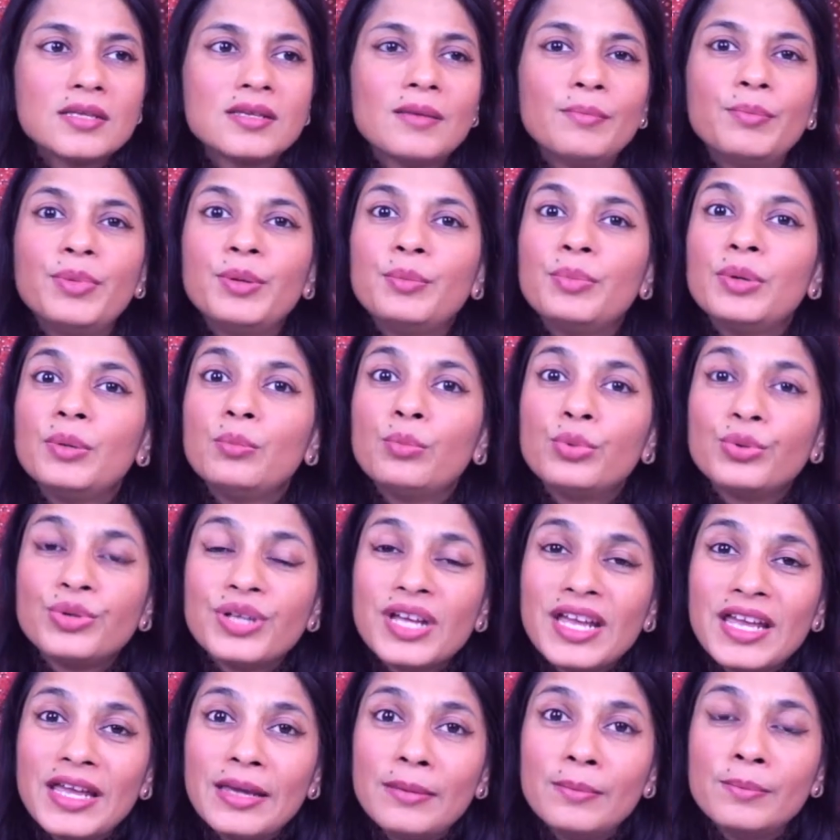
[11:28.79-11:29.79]
some people
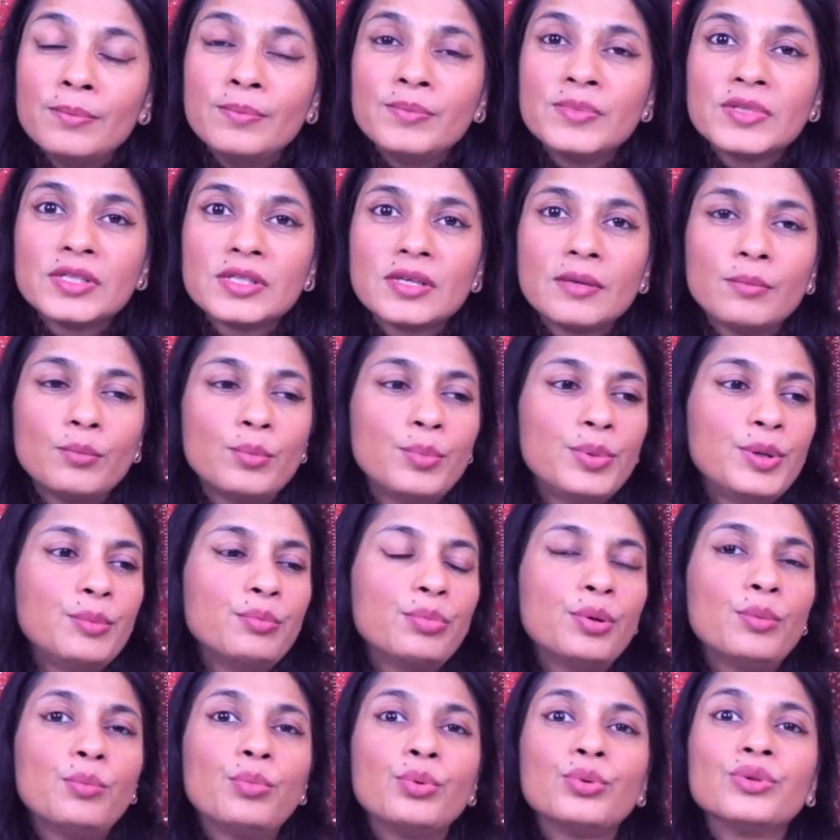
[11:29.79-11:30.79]
put hymns some
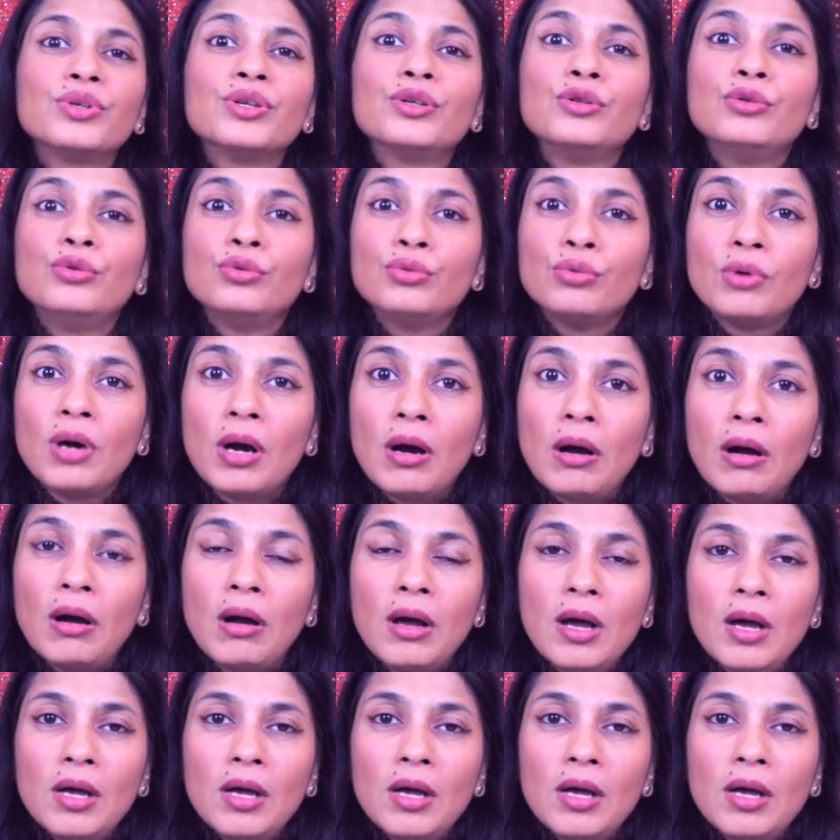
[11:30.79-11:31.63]
people put the dua